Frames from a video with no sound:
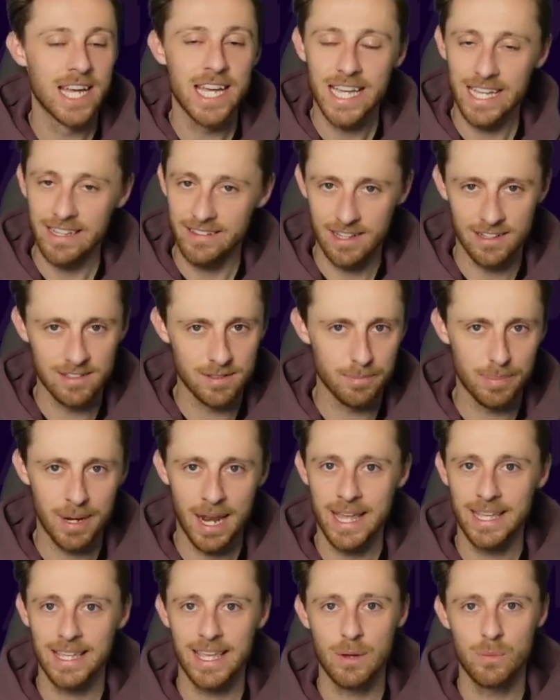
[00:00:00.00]
He doesn't
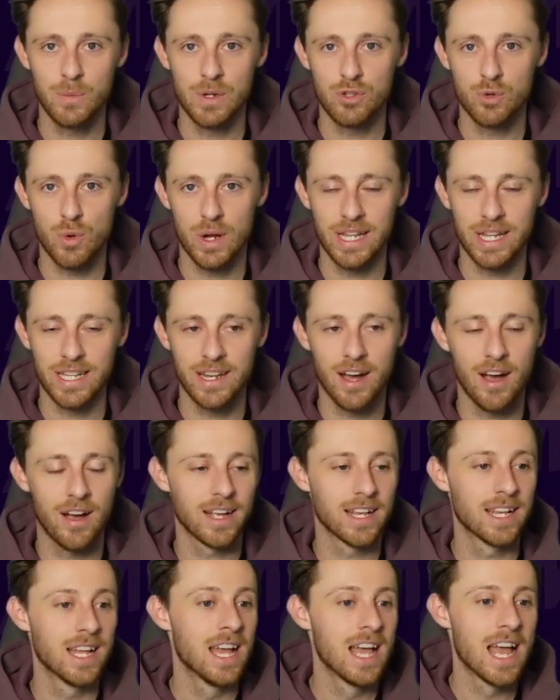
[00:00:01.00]
play in game week 29.